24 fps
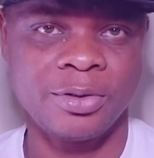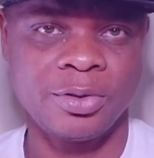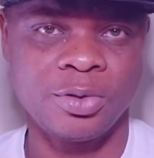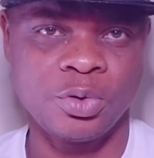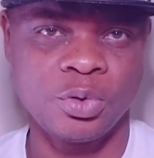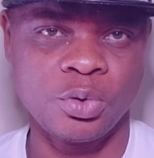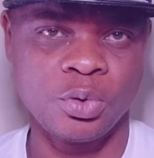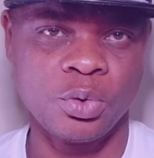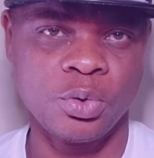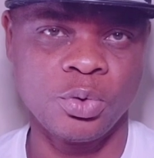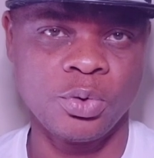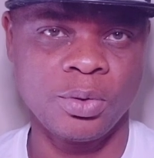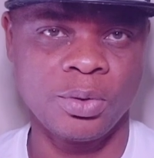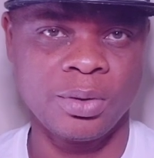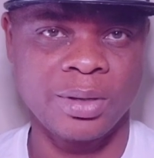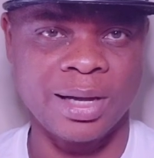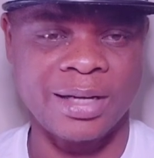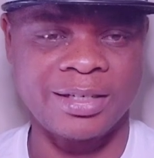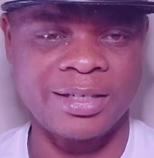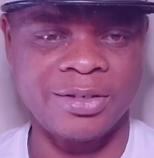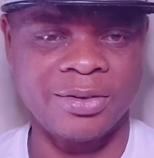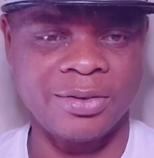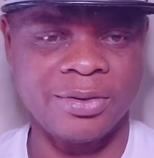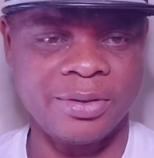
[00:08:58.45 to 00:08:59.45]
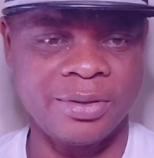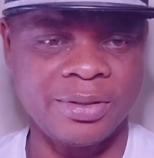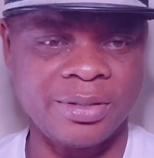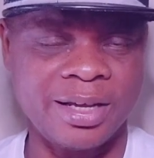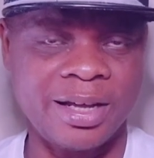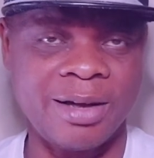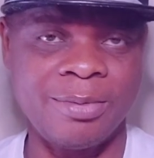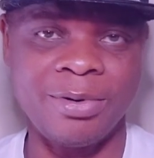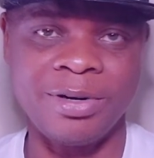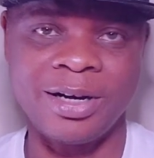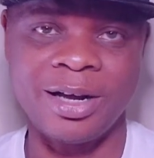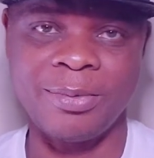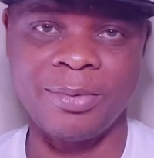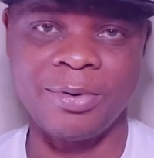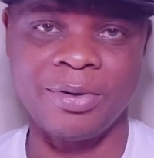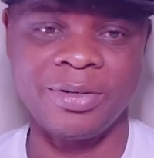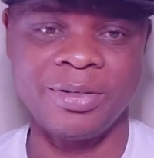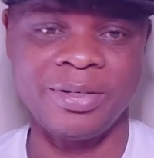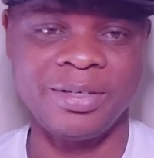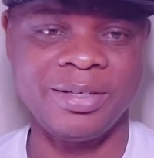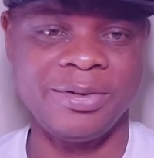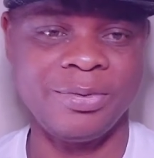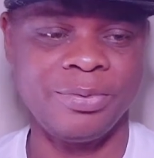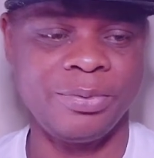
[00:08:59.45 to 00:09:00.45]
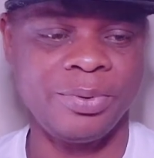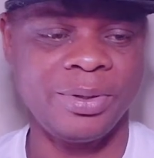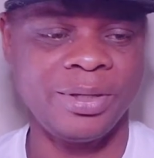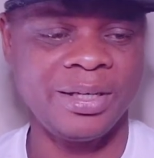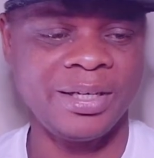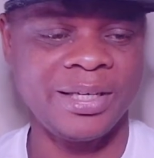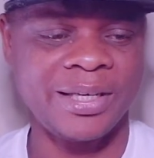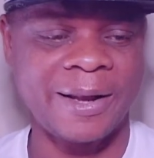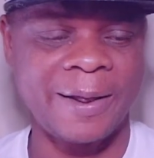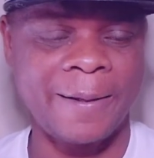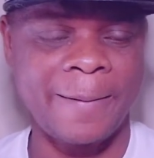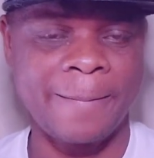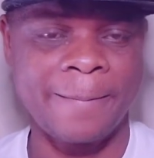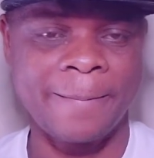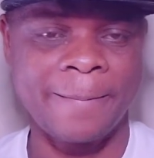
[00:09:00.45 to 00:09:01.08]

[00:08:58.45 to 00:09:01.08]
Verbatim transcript: Two categories, and Burna Boy didn't win it.